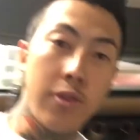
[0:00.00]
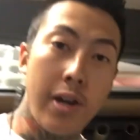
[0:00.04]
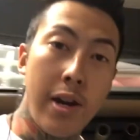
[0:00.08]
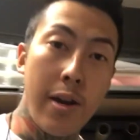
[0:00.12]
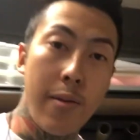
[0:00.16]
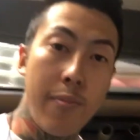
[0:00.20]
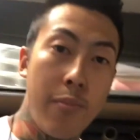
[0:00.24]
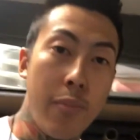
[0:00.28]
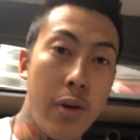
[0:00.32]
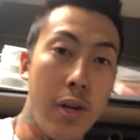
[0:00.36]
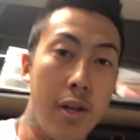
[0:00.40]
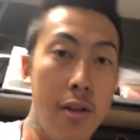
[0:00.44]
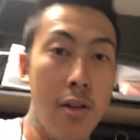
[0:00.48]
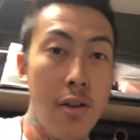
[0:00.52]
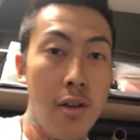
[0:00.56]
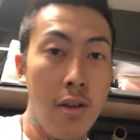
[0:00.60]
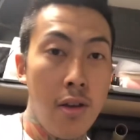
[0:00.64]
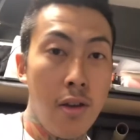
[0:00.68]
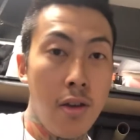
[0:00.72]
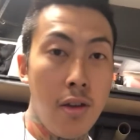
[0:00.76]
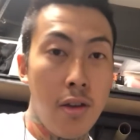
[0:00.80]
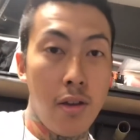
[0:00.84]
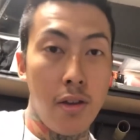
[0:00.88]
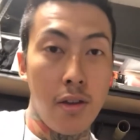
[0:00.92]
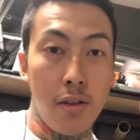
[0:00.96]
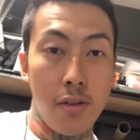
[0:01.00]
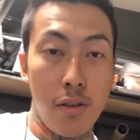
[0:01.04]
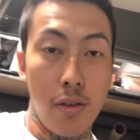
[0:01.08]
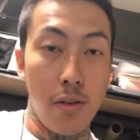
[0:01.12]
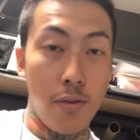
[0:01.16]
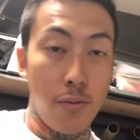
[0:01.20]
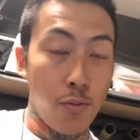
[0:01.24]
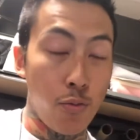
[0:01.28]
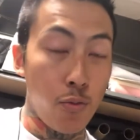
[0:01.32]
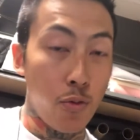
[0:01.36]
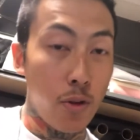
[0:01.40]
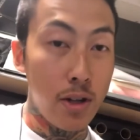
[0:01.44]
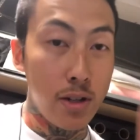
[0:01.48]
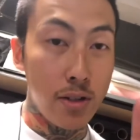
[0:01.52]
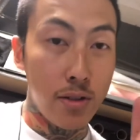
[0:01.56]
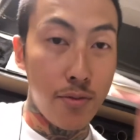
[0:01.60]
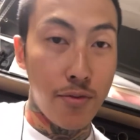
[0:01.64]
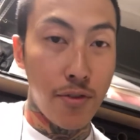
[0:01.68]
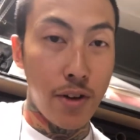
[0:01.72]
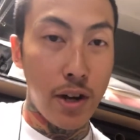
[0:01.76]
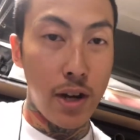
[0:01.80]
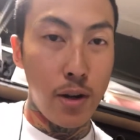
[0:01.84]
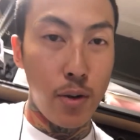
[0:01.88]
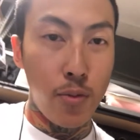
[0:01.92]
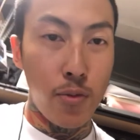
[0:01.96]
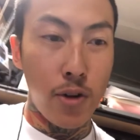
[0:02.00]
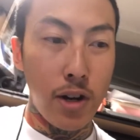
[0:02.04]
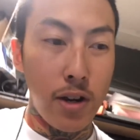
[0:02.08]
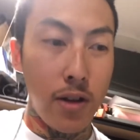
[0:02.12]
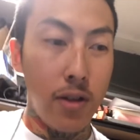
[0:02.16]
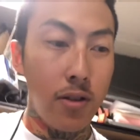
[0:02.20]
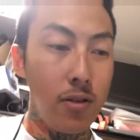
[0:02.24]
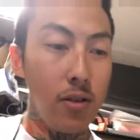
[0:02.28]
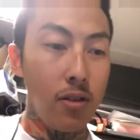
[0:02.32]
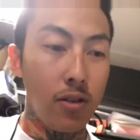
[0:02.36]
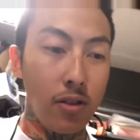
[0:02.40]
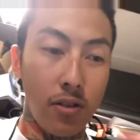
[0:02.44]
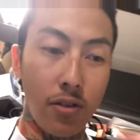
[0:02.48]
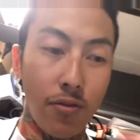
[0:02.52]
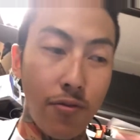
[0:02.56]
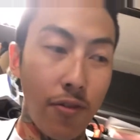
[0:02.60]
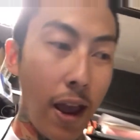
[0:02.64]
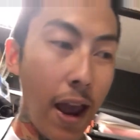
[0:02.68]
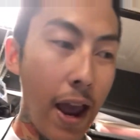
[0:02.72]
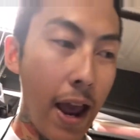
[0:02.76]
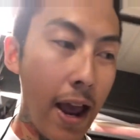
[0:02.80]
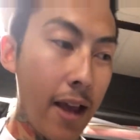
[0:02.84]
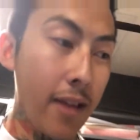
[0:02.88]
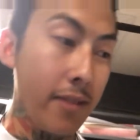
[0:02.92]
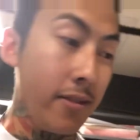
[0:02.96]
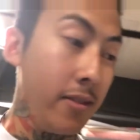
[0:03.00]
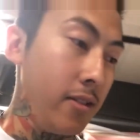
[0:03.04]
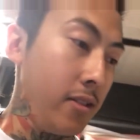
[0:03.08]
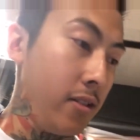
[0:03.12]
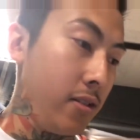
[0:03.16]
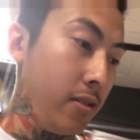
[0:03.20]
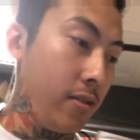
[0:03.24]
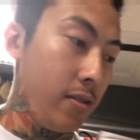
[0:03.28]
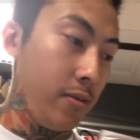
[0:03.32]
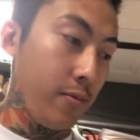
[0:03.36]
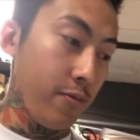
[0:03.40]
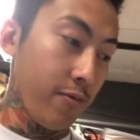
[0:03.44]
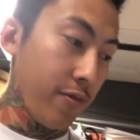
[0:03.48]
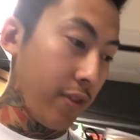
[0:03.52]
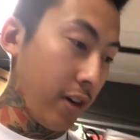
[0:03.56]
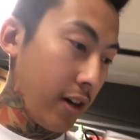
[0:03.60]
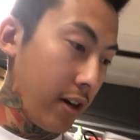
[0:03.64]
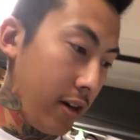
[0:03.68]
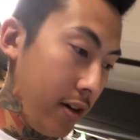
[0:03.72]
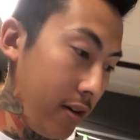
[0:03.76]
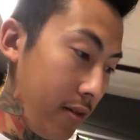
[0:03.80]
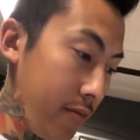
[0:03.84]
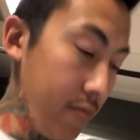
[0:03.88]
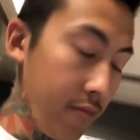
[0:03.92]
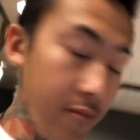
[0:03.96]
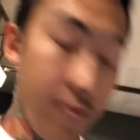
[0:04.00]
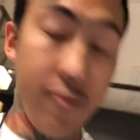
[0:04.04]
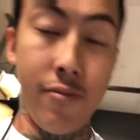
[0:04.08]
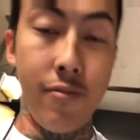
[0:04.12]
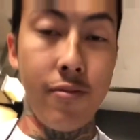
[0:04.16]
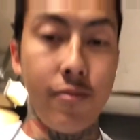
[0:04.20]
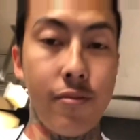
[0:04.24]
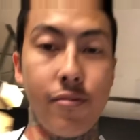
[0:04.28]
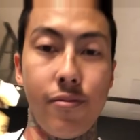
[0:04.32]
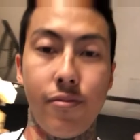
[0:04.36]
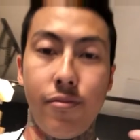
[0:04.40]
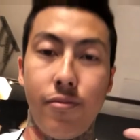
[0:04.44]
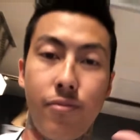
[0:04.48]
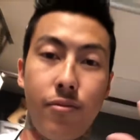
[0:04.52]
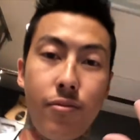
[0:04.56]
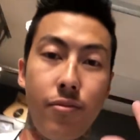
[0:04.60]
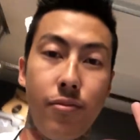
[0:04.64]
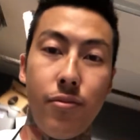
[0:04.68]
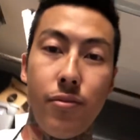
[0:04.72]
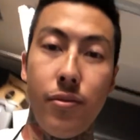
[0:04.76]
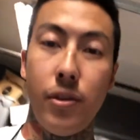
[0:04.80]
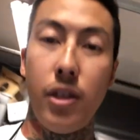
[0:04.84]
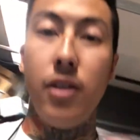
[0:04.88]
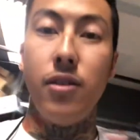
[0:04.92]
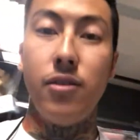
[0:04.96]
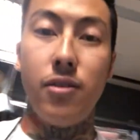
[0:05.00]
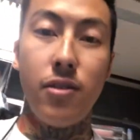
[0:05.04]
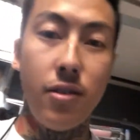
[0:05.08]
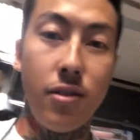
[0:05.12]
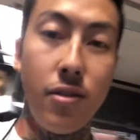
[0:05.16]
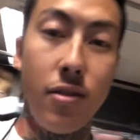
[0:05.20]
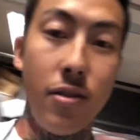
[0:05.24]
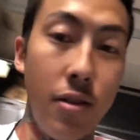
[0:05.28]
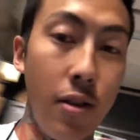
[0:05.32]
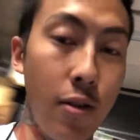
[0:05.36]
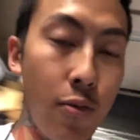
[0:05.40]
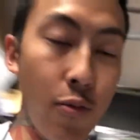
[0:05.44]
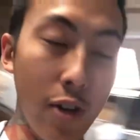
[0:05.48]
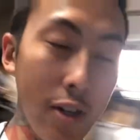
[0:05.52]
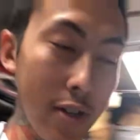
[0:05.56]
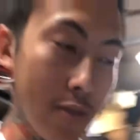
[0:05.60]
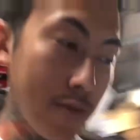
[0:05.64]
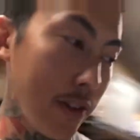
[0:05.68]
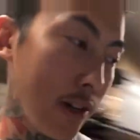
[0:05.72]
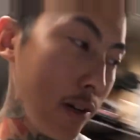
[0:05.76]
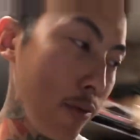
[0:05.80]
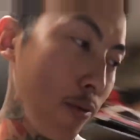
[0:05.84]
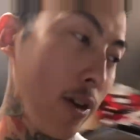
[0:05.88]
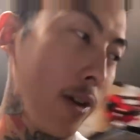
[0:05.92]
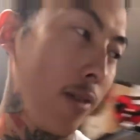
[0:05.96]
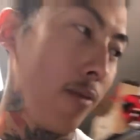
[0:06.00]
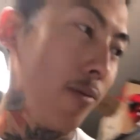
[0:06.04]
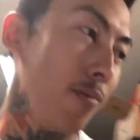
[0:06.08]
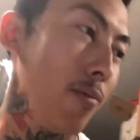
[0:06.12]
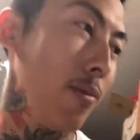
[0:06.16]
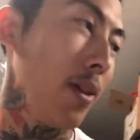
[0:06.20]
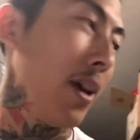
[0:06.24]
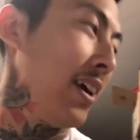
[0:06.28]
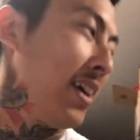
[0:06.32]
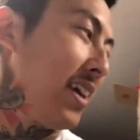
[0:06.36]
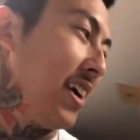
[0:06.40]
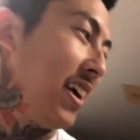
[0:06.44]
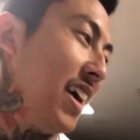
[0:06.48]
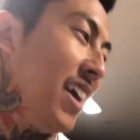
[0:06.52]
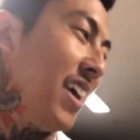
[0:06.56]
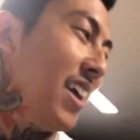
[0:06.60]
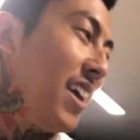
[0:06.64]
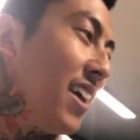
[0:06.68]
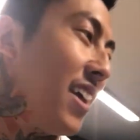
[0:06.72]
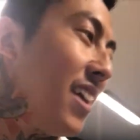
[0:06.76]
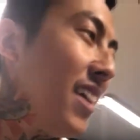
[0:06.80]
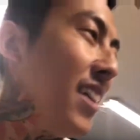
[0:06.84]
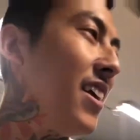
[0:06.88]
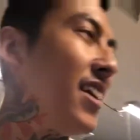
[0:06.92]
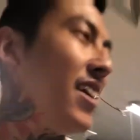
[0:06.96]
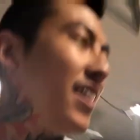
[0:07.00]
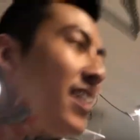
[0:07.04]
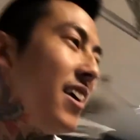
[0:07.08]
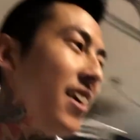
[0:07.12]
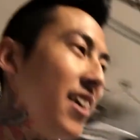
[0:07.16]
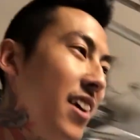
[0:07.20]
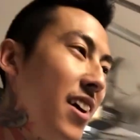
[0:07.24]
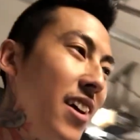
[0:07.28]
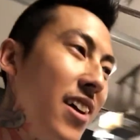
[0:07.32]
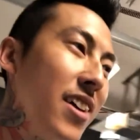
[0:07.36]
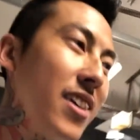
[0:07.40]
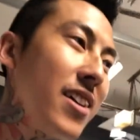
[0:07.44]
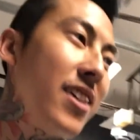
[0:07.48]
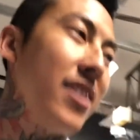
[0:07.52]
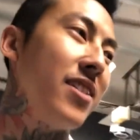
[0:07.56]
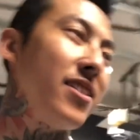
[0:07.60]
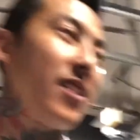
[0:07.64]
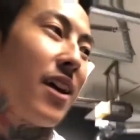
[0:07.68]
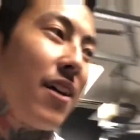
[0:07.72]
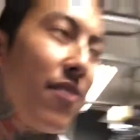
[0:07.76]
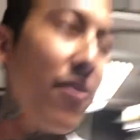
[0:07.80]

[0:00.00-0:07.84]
grand, but it, it works very well. It's fast. It's very it's just it works very well because